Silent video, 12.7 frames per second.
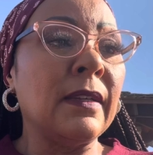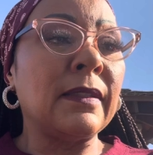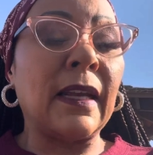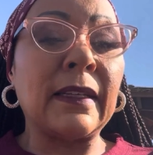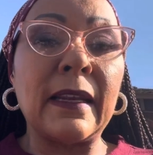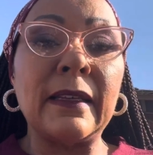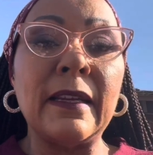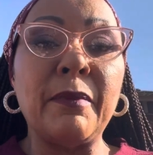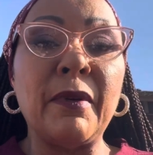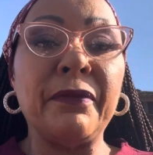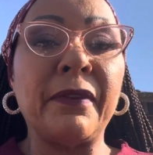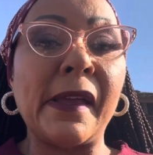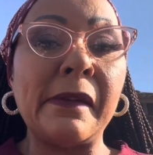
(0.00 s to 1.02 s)
take that leap
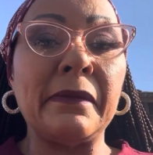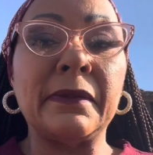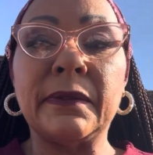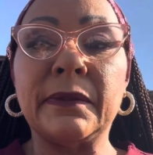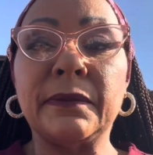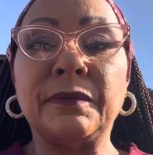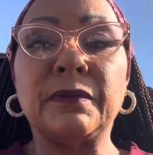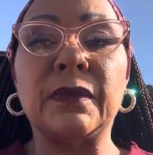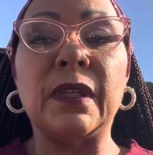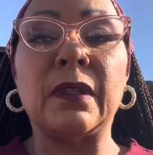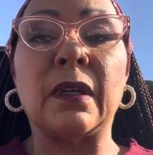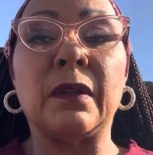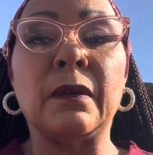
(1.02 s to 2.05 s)
of faith,
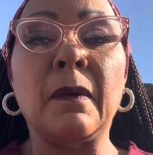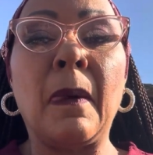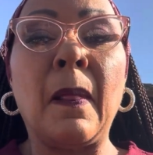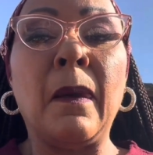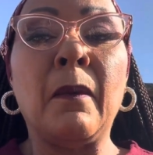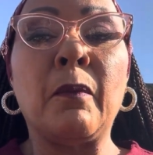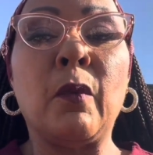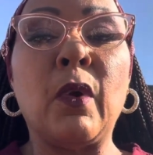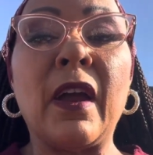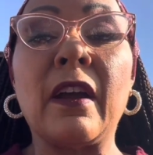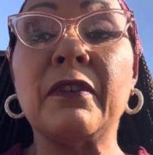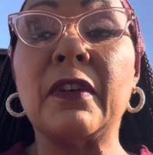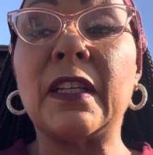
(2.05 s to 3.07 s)

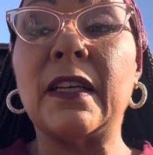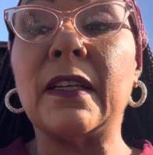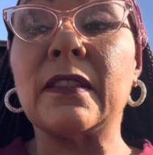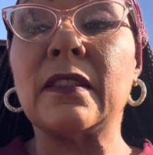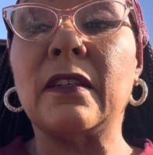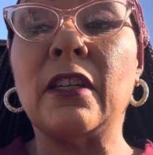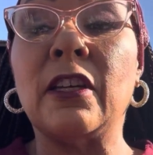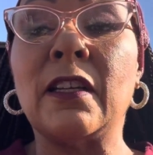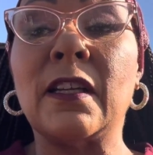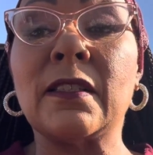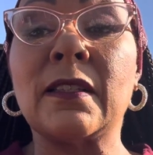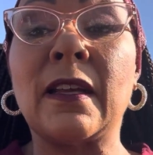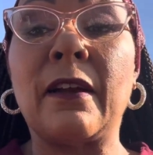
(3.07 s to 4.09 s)
wherever it is. It
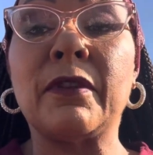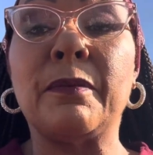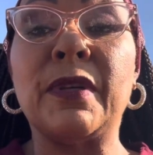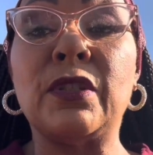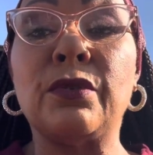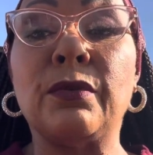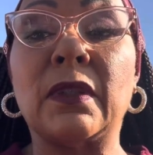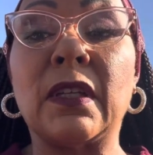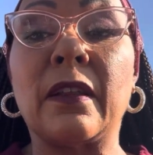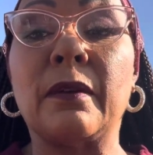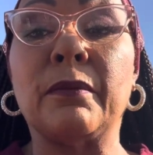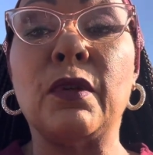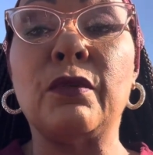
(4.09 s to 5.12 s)
doesn't have to be
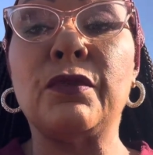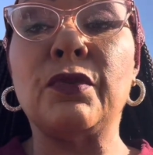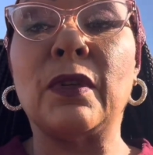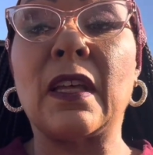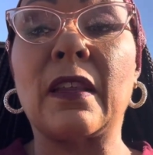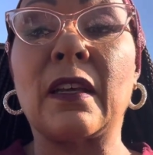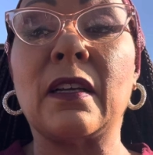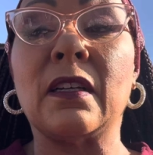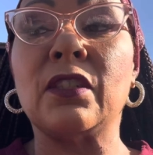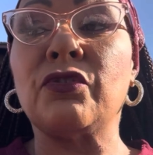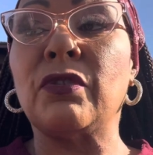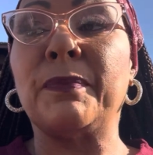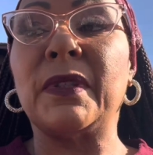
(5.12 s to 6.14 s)
move to another
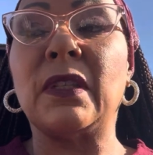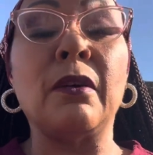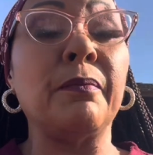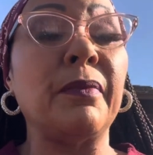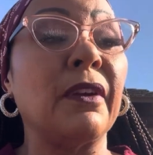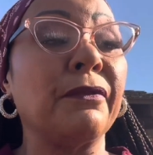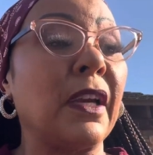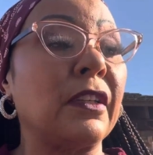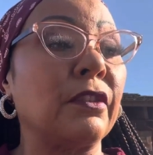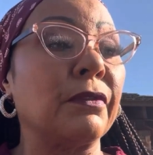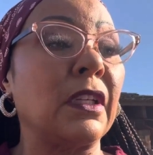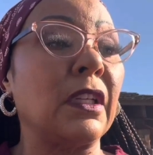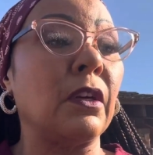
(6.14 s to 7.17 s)
country, but don't be afraid
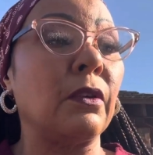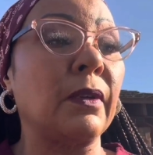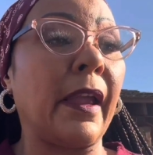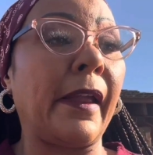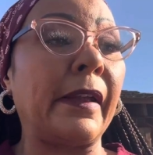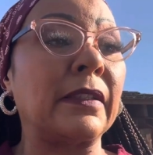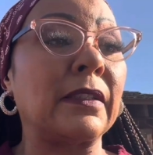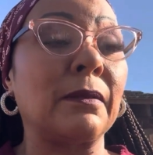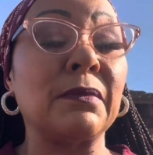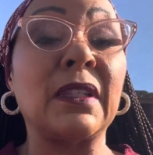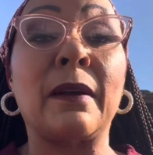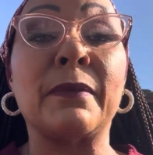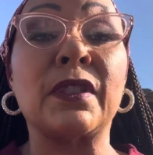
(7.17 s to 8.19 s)
to relocate.
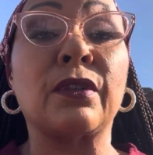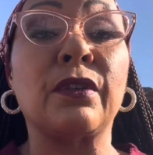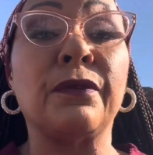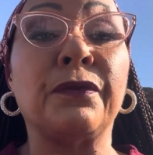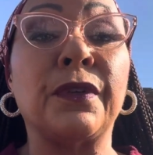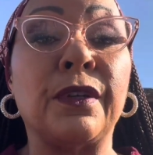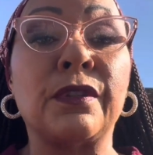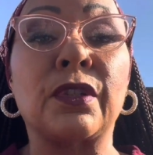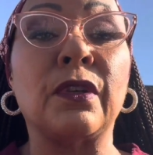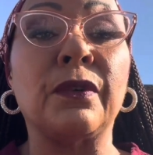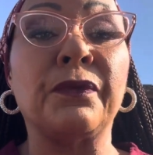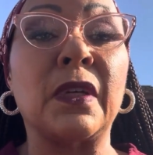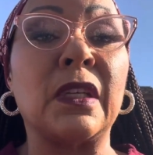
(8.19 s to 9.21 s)
Sometimes it's good for you. It's
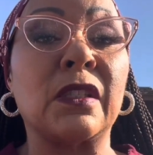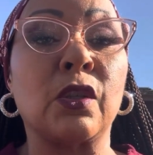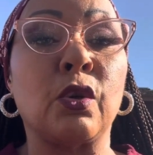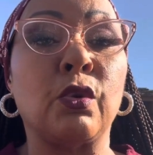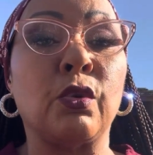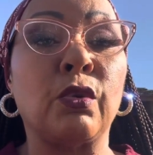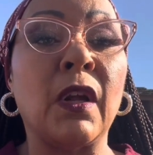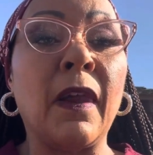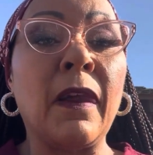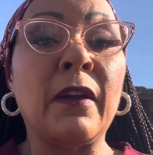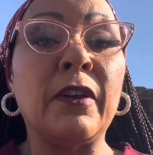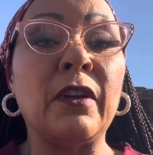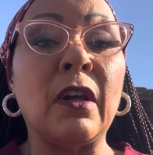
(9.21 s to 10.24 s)
good for your soul.
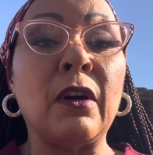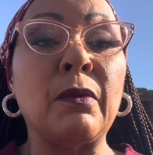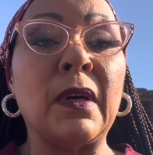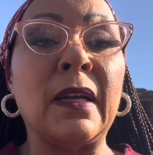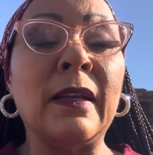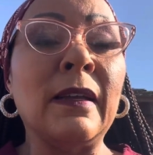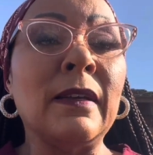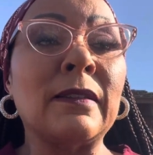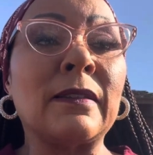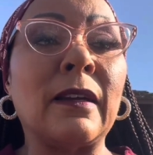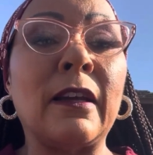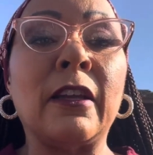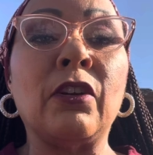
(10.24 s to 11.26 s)
You know what?
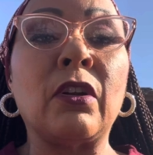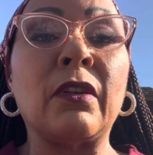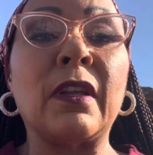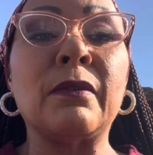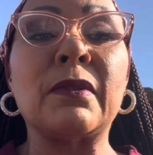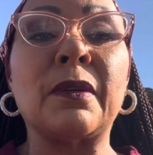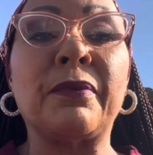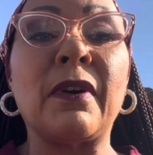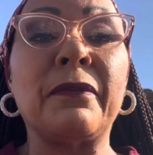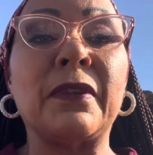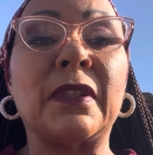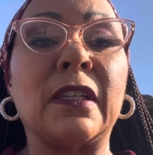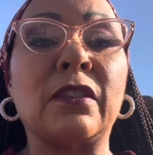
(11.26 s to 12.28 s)
So, there was a
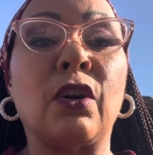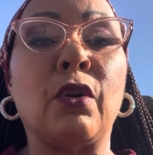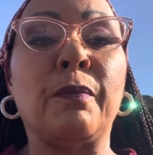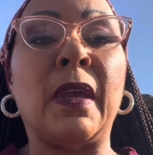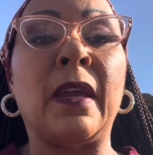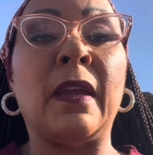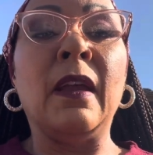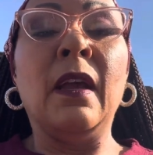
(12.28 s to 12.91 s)
prophet that told me